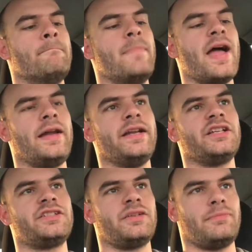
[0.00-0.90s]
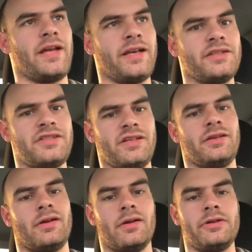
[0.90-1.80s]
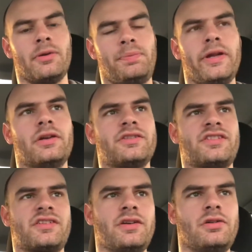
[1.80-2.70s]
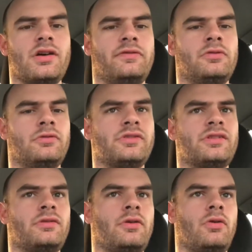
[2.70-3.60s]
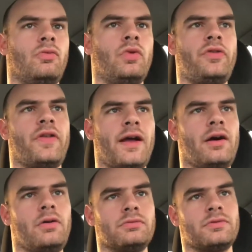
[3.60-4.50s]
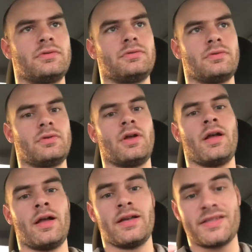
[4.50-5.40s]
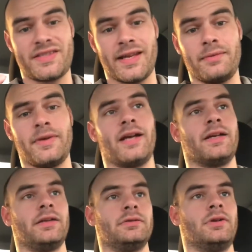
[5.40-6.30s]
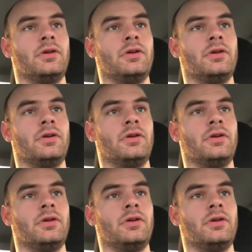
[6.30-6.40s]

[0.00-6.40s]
managing your players' skill levels without sandbagging.